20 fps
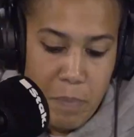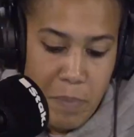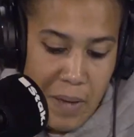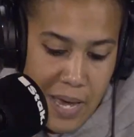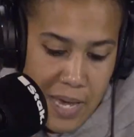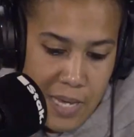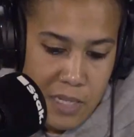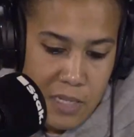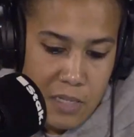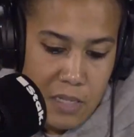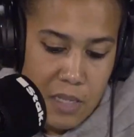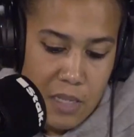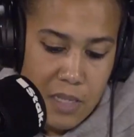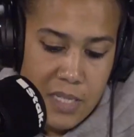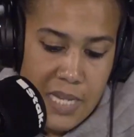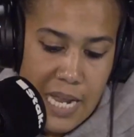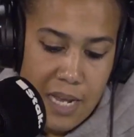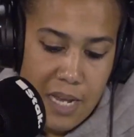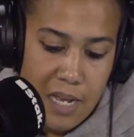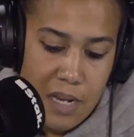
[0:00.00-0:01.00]
pace, the
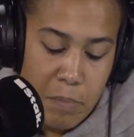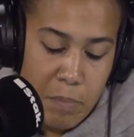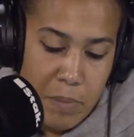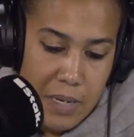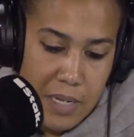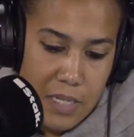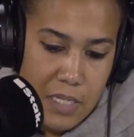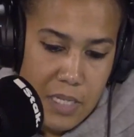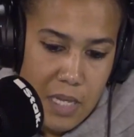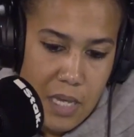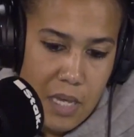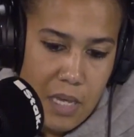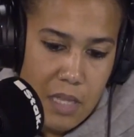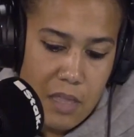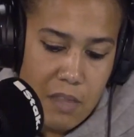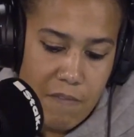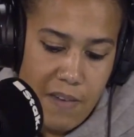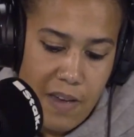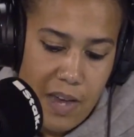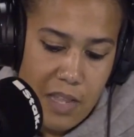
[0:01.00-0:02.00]
technical ability,
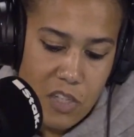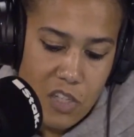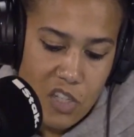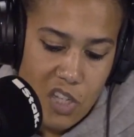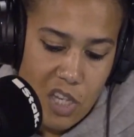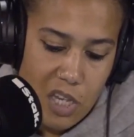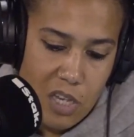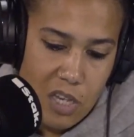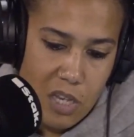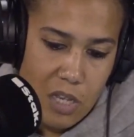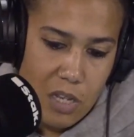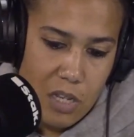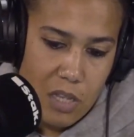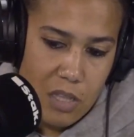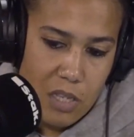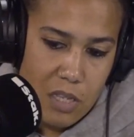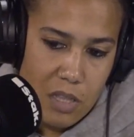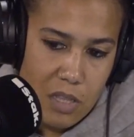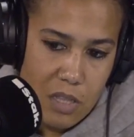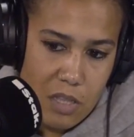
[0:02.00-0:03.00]
the fact that she can,
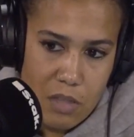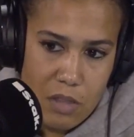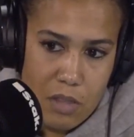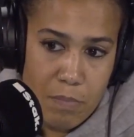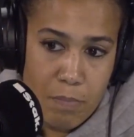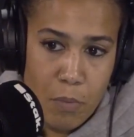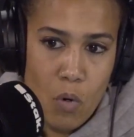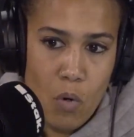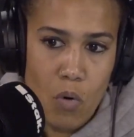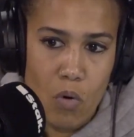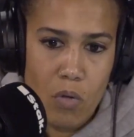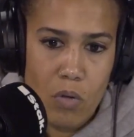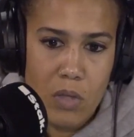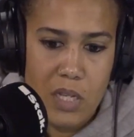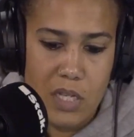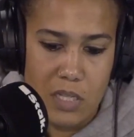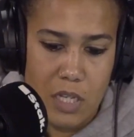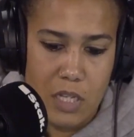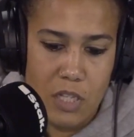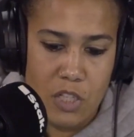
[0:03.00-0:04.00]
the ball
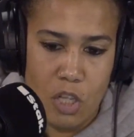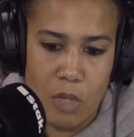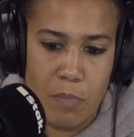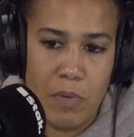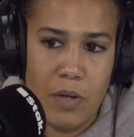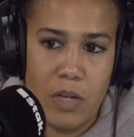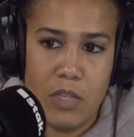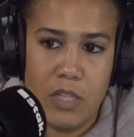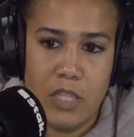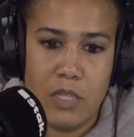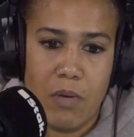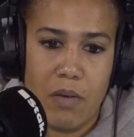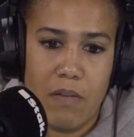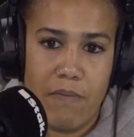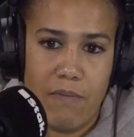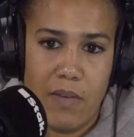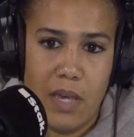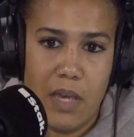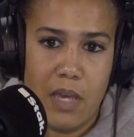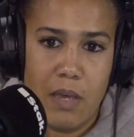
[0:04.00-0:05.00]
is like super glued to her
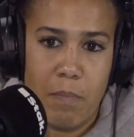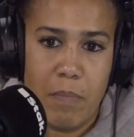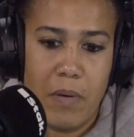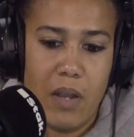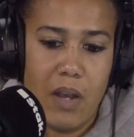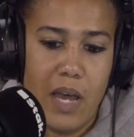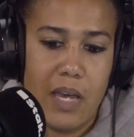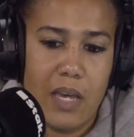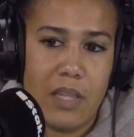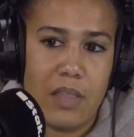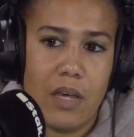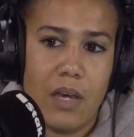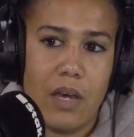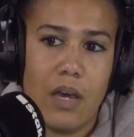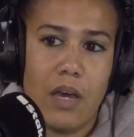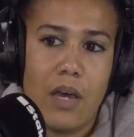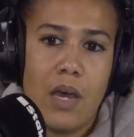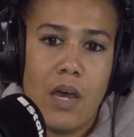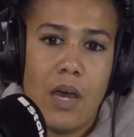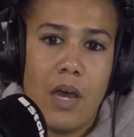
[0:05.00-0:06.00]
feet, but like
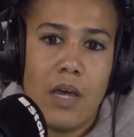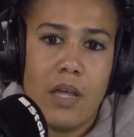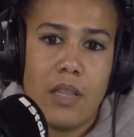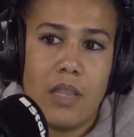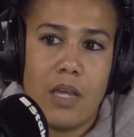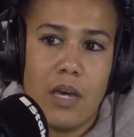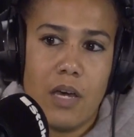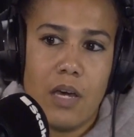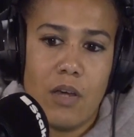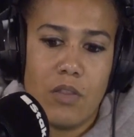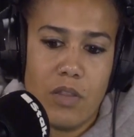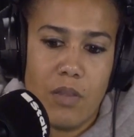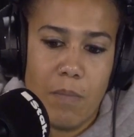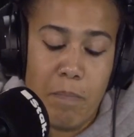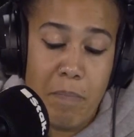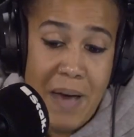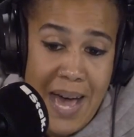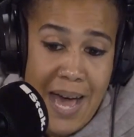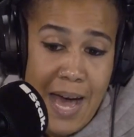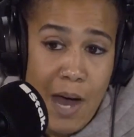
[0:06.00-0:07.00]
the
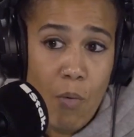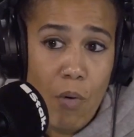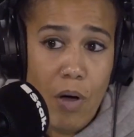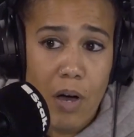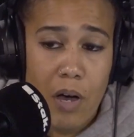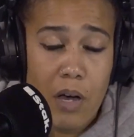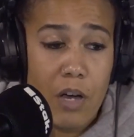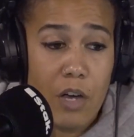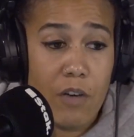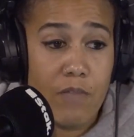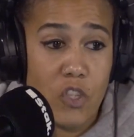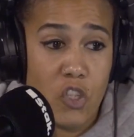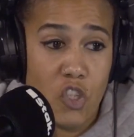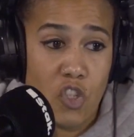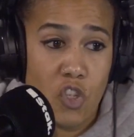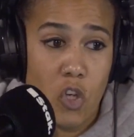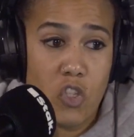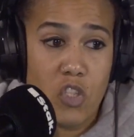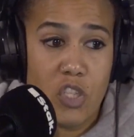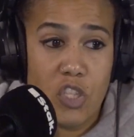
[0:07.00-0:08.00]
power of the
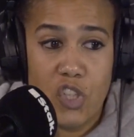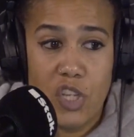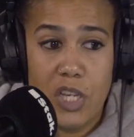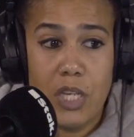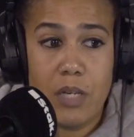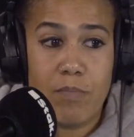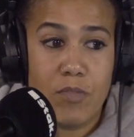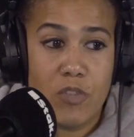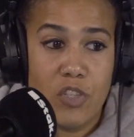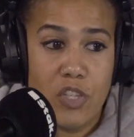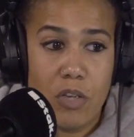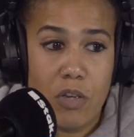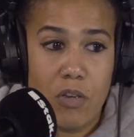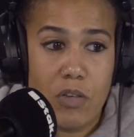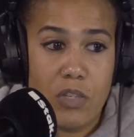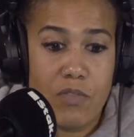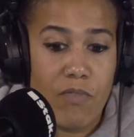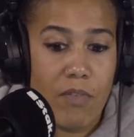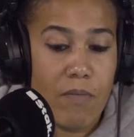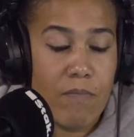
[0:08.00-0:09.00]
shots that she can
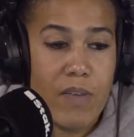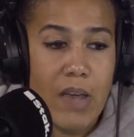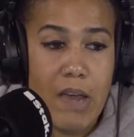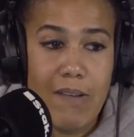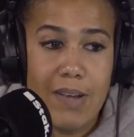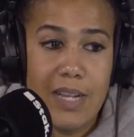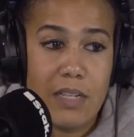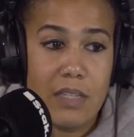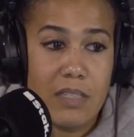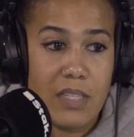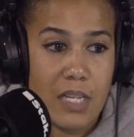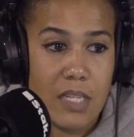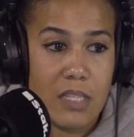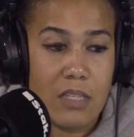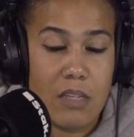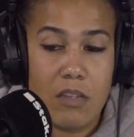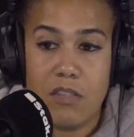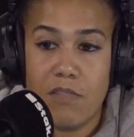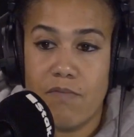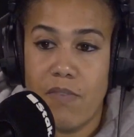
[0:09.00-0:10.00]
produce from very little
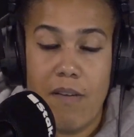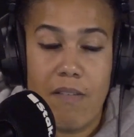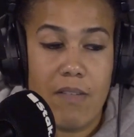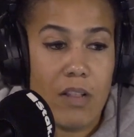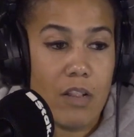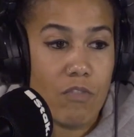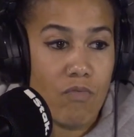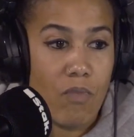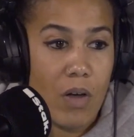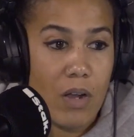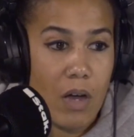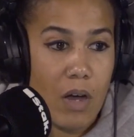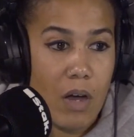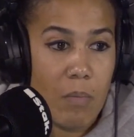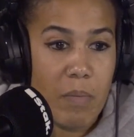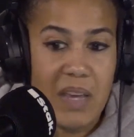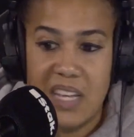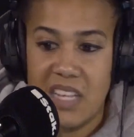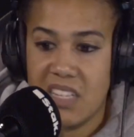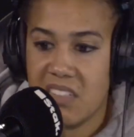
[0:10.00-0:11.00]
distance, very little run
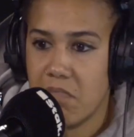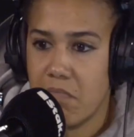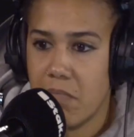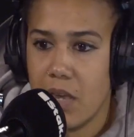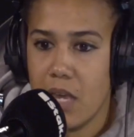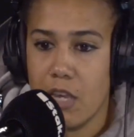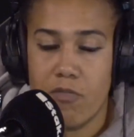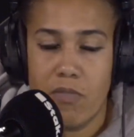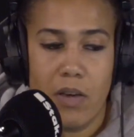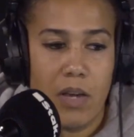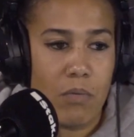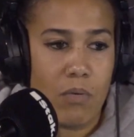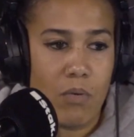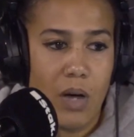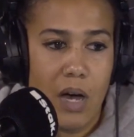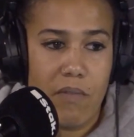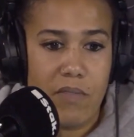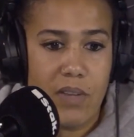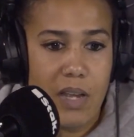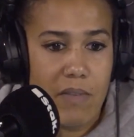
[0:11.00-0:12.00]
up is incredible.
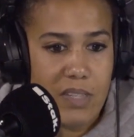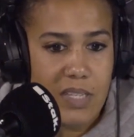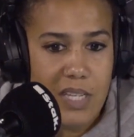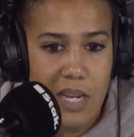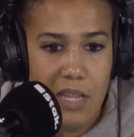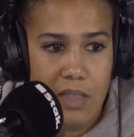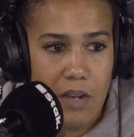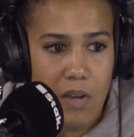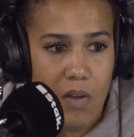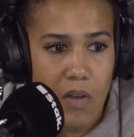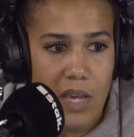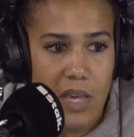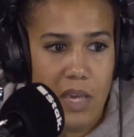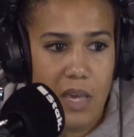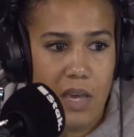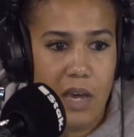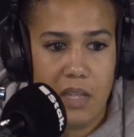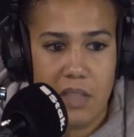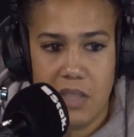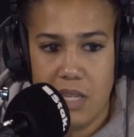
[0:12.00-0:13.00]
I've never seen anything like
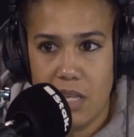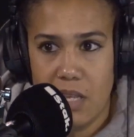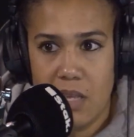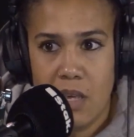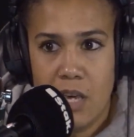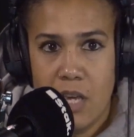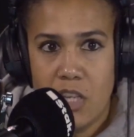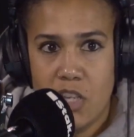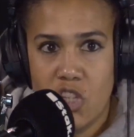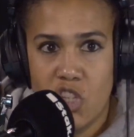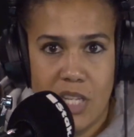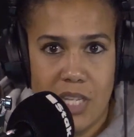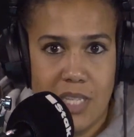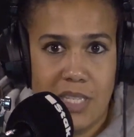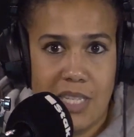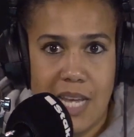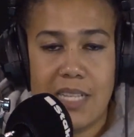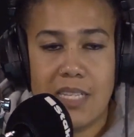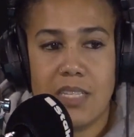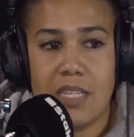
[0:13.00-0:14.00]
it. I think she is
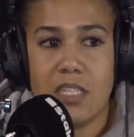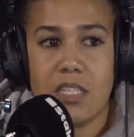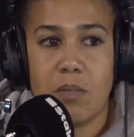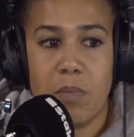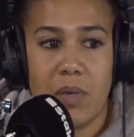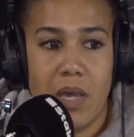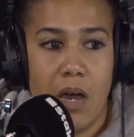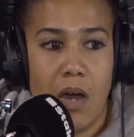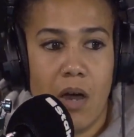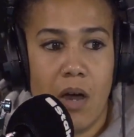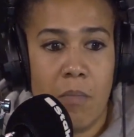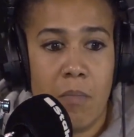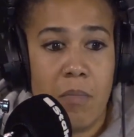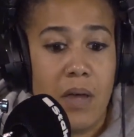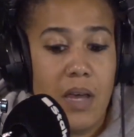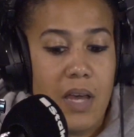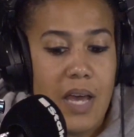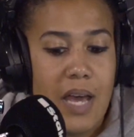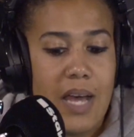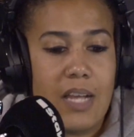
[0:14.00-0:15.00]
destined to become,
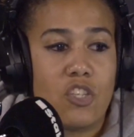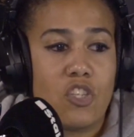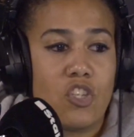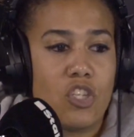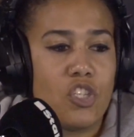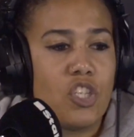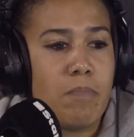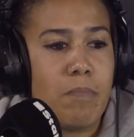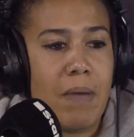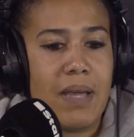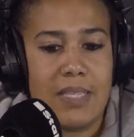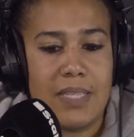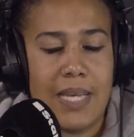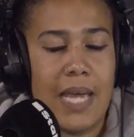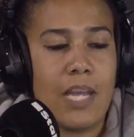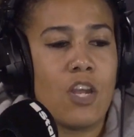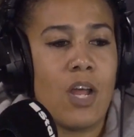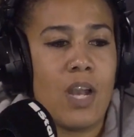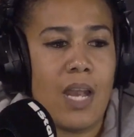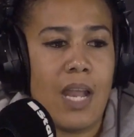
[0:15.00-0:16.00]
should she
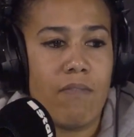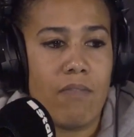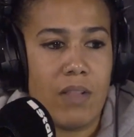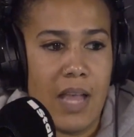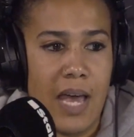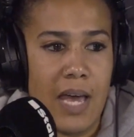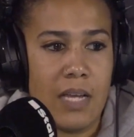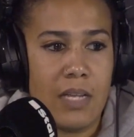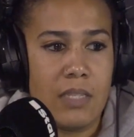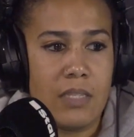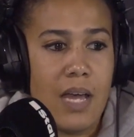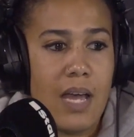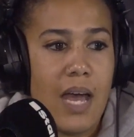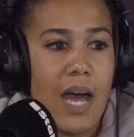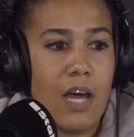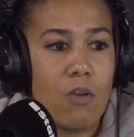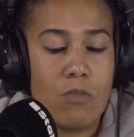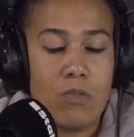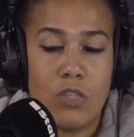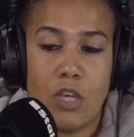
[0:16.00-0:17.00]
maintain her level head
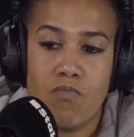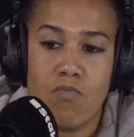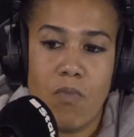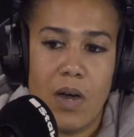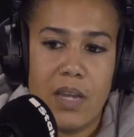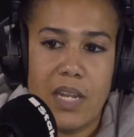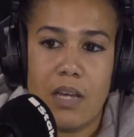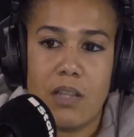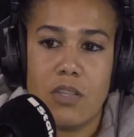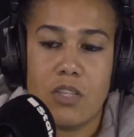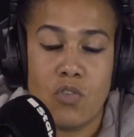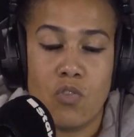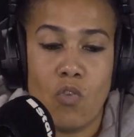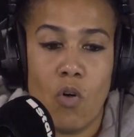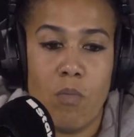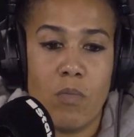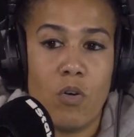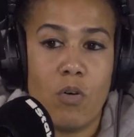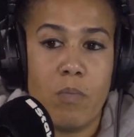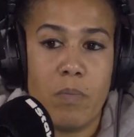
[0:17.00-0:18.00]
and also ride out the
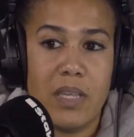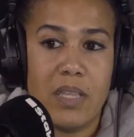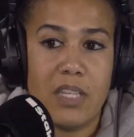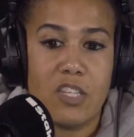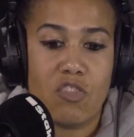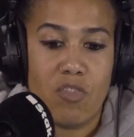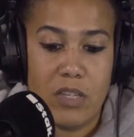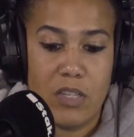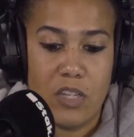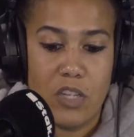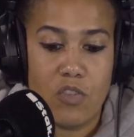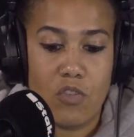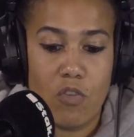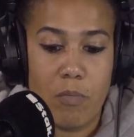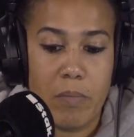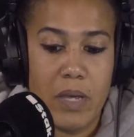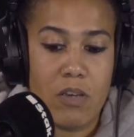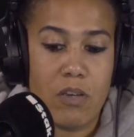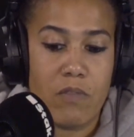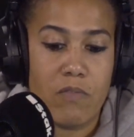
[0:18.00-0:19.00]
storm that will be this transitional
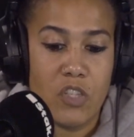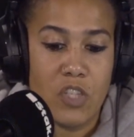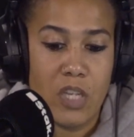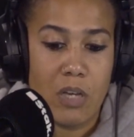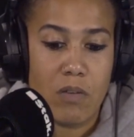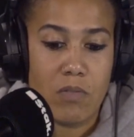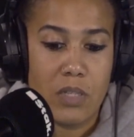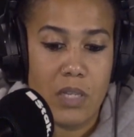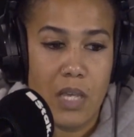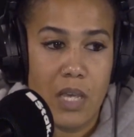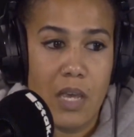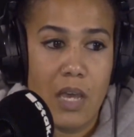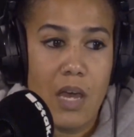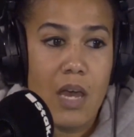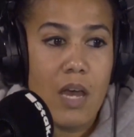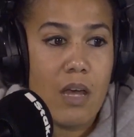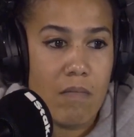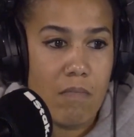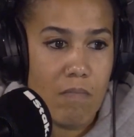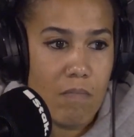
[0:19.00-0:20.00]
period for Chelsea,
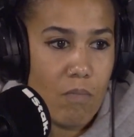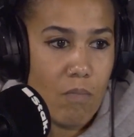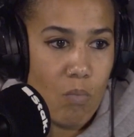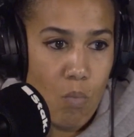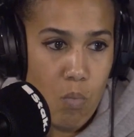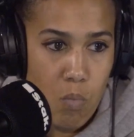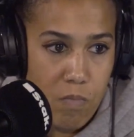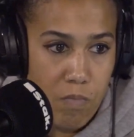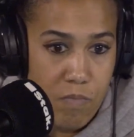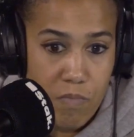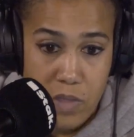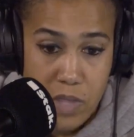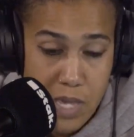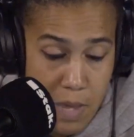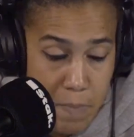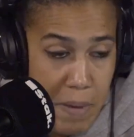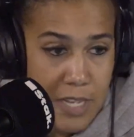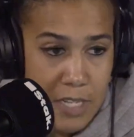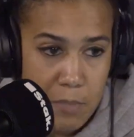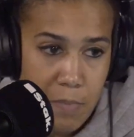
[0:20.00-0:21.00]
the
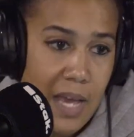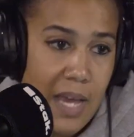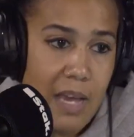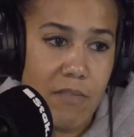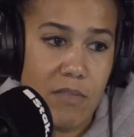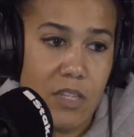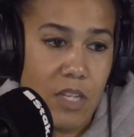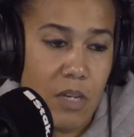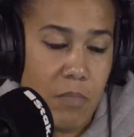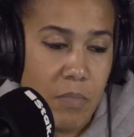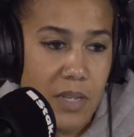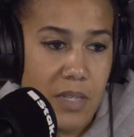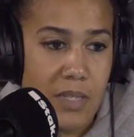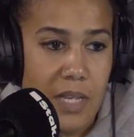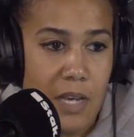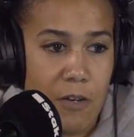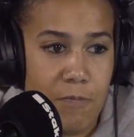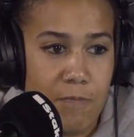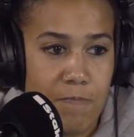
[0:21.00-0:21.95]
best player in the WSL.